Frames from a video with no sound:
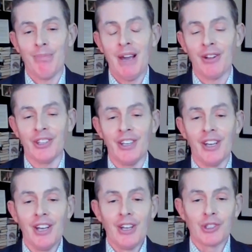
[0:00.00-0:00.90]
penalty.
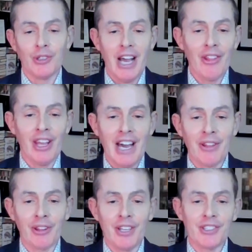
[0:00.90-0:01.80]
So now the
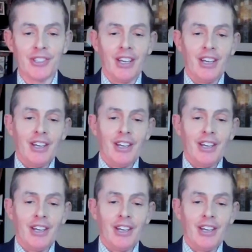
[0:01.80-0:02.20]
athletes,